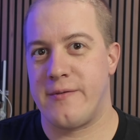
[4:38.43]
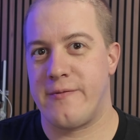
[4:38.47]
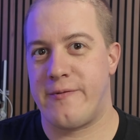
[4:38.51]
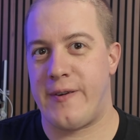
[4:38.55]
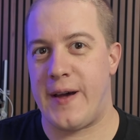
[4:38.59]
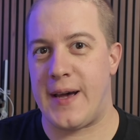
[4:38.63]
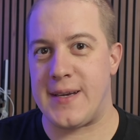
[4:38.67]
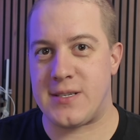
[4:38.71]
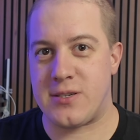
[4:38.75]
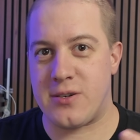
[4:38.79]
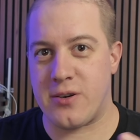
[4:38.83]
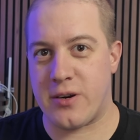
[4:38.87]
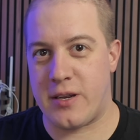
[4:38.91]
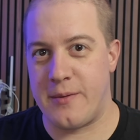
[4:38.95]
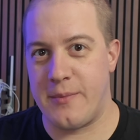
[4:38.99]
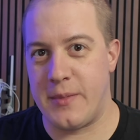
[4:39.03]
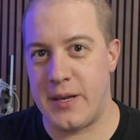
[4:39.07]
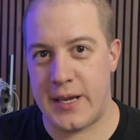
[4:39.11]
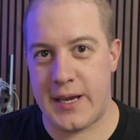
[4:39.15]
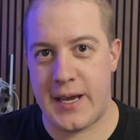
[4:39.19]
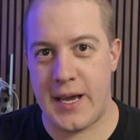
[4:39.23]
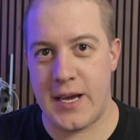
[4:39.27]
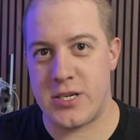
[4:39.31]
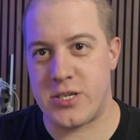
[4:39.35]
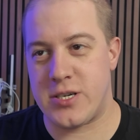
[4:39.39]
faster
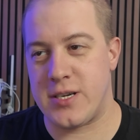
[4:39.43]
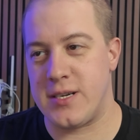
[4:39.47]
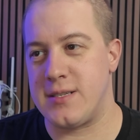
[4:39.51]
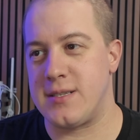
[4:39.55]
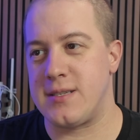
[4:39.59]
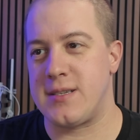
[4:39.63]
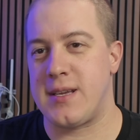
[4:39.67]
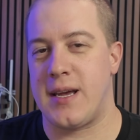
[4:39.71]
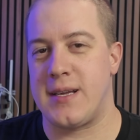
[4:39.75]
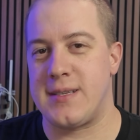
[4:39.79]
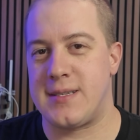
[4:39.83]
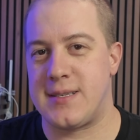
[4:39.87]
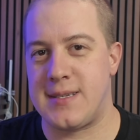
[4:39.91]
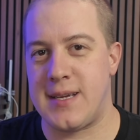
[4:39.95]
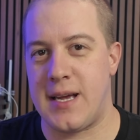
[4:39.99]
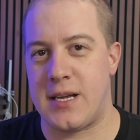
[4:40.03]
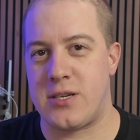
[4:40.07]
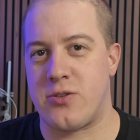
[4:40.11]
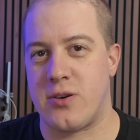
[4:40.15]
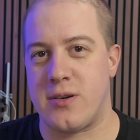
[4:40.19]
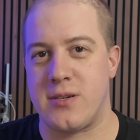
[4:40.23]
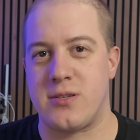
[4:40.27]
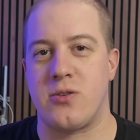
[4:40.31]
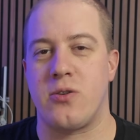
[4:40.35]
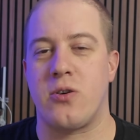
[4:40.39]
communications,
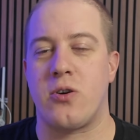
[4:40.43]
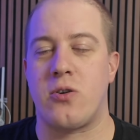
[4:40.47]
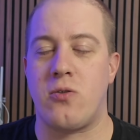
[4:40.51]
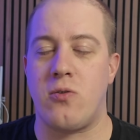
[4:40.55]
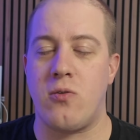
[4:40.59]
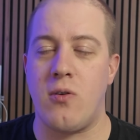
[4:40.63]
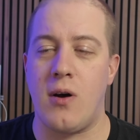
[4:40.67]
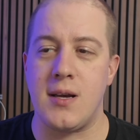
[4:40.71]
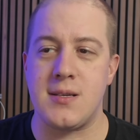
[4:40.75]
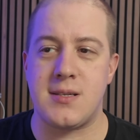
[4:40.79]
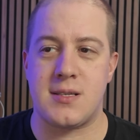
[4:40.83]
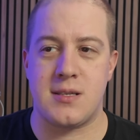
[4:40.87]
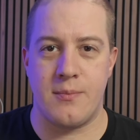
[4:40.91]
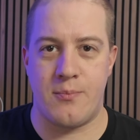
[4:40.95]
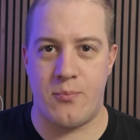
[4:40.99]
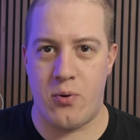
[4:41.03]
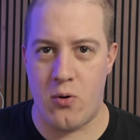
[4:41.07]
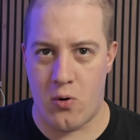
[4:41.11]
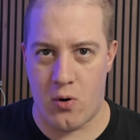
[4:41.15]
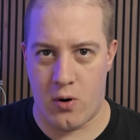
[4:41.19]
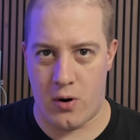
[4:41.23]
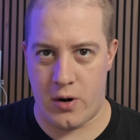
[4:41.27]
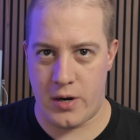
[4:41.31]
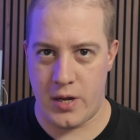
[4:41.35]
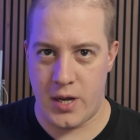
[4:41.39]
etc. So across the
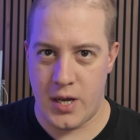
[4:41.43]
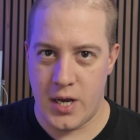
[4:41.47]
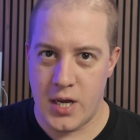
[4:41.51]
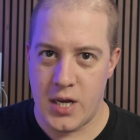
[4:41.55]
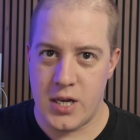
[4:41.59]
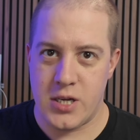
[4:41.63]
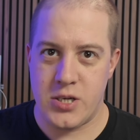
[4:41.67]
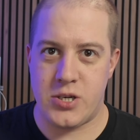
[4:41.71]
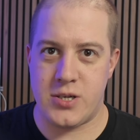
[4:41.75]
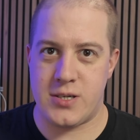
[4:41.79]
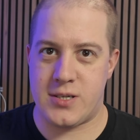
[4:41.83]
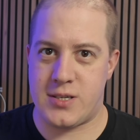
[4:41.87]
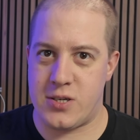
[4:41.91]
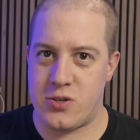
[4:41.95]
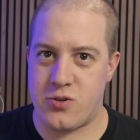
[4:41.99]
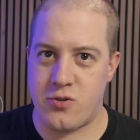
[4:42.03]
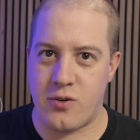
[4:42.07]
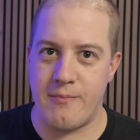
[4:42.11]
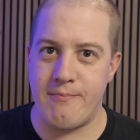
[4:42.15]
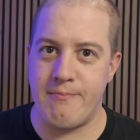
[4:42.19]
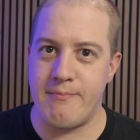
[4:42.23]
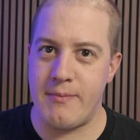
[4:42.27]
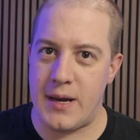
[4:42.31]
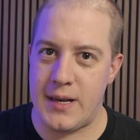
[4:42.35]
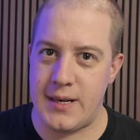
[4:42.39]
board, just a
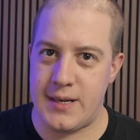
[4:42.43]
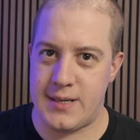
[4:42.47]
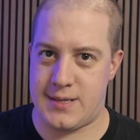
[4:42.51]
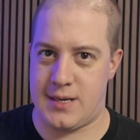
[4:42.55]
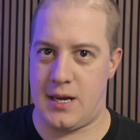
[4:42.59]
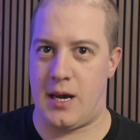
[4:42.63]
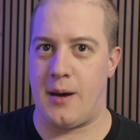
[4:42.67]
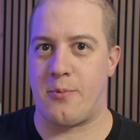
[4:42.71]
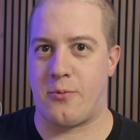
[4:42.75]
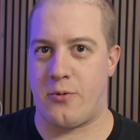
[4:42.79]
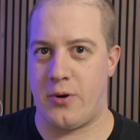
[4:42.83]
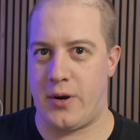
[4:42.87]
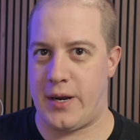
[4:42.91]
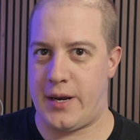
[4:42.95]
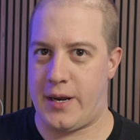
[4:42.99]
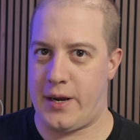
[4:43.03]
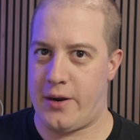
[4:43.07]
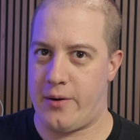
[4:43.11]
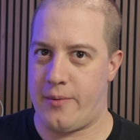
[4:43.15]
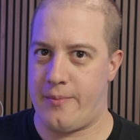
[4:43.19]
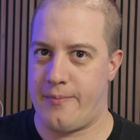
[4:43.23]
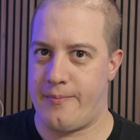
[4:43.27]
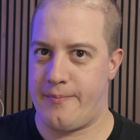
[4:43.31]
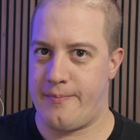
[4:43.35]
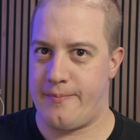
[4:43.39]
tremendous upgrade
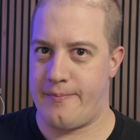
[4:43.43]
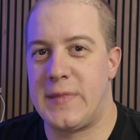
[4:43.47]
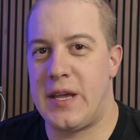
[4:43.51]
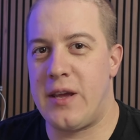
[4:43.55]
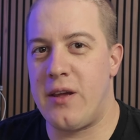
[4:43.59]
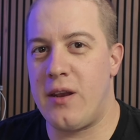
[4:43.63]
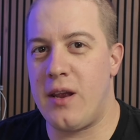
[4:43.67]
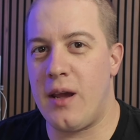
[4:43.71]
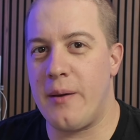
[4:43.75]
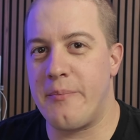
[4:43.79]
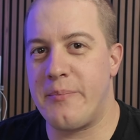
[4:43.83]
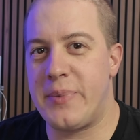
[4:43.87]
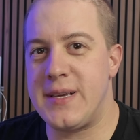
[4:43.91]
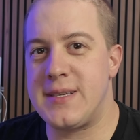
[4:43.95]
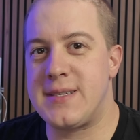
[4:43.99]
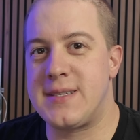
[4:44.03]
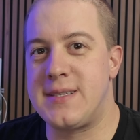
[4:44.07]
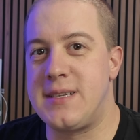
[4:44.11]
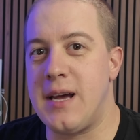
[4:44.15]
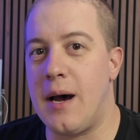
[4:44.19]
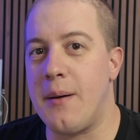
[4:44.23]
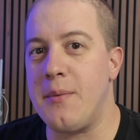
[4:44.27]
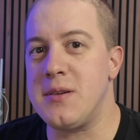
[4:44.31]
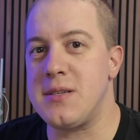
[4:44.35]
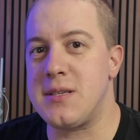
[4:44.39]
here. The UDM Beast
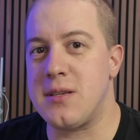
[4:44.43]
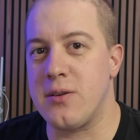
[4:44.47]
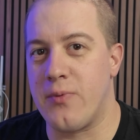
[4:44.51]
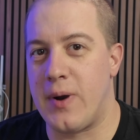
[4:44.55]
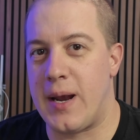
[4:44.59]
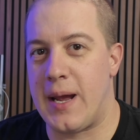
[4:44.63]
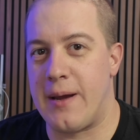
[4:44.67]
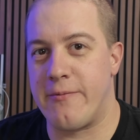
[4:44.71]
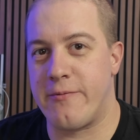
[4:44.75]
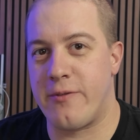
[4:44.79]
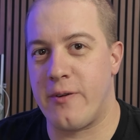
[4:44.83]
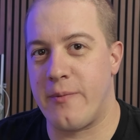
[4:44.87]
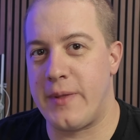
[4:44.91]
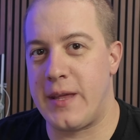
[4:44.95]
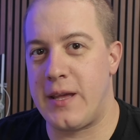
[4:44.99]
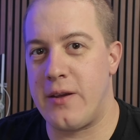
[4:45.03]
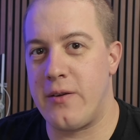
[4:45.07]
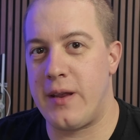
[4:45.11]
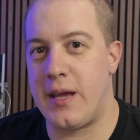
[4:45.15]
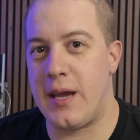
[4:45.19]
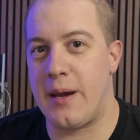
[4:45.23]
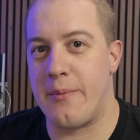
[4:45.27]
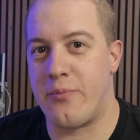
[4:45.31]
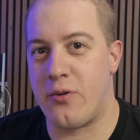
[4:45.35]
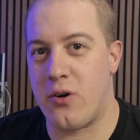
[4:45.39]
doubles the RAM from the
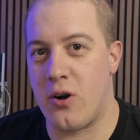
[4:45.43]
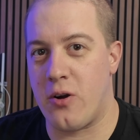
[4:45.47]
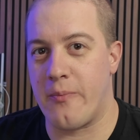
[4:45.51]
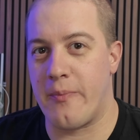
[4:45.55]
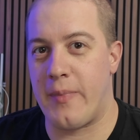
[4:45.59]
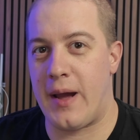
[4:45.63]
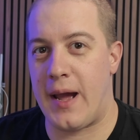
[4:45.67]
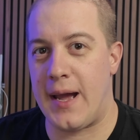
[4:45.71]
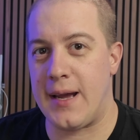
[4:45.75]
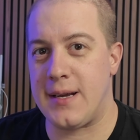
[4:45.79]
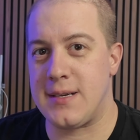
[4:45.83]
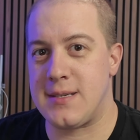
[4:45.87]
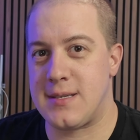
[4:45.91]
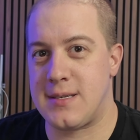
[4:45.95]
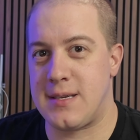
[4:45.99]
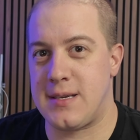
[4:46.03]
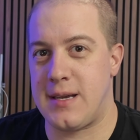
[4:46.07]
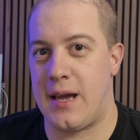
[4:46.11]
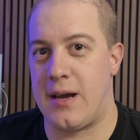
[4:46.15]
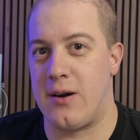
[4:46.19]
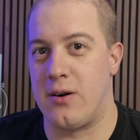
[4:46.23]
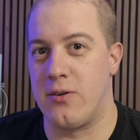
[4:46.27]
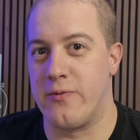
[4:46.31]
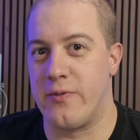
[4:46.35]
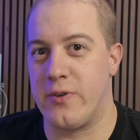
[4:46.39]
UDM Pro Max
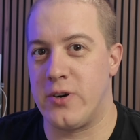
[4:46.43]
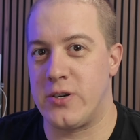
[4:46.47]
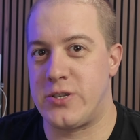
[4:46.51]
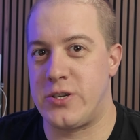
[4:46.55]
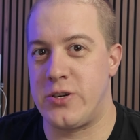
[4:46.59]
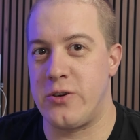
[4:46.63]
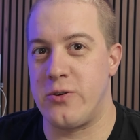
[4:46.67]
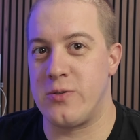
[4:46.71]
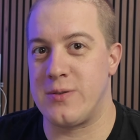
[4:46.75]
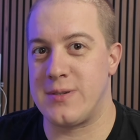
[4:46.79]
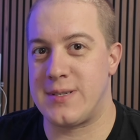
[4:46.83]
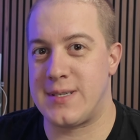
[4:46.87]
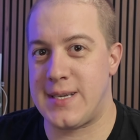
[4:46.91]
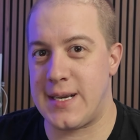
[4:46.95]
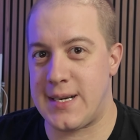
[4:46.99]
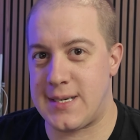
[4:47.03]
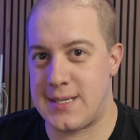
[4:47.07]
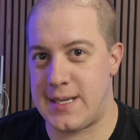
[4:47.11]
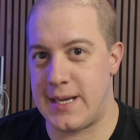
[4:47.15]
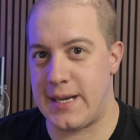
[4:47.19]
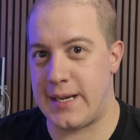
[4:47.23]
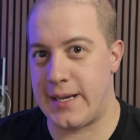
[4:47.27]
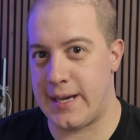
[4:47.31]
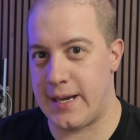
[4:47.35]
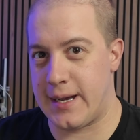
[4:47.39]
over to
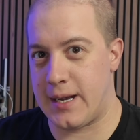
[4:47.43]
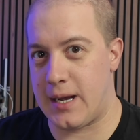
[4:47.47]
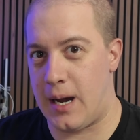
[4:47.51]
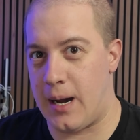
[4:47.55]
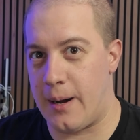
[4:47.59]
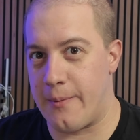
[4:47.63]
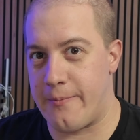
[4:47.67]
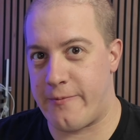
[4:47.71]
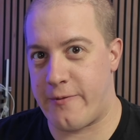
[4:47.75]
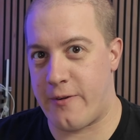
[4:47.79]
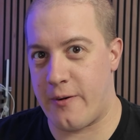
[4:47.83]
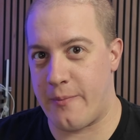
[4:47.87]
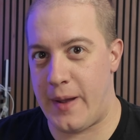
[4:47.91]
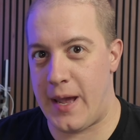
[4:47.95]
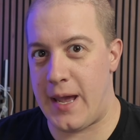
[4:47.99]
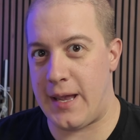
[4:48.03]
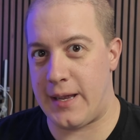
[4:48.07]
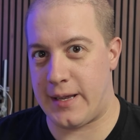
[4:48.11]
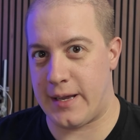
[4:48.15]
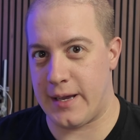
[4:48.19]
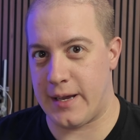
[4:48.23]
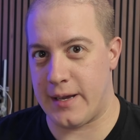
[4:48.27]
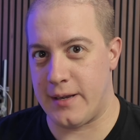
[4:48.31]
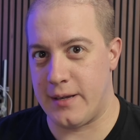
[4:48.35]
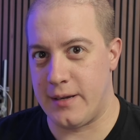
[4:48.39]
16 gig up from
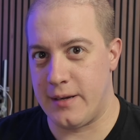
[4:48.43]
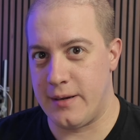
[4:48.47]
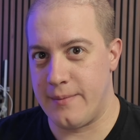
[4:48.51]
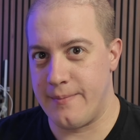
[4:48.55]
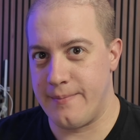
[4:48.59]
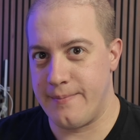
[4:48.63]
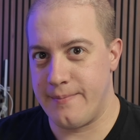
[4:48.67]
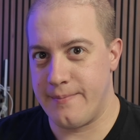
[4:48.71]
8 gig.